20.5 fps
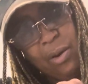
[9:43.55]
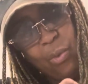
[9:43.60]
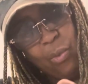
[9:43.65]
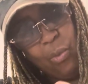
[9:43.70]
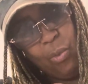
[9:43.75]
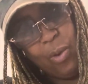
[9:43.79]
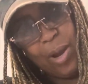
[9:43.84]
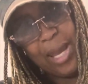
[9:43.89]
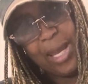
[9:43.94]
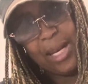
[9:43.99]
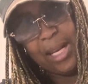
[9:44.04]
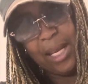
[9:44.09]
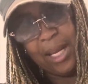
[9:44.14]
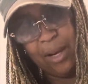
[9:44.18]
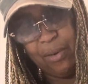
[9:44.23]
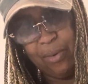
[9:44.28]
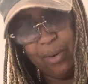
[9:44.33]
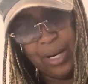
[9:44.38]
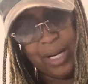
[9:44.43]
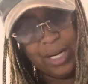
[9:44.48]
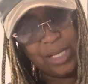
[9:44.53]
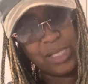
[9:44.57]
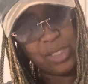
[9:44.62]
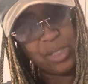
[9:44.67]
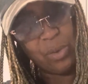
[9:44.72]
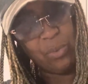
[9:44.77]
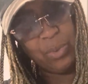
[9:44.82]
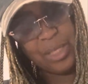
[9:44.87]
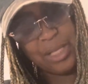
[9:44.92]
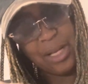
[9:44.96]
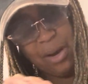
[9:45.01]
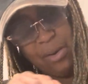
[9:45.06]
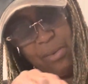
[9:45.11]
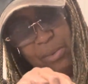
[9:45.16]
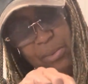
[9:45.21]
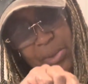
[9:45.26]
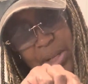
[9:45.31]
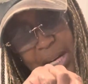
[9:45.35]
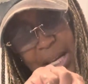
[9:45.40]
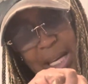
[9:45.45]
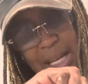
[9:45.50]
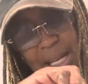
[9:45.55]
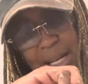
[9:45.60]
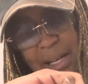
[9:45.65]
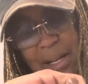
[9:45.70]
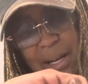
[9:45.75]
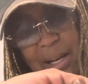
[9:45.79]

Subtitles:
wet ingredient, so we don't need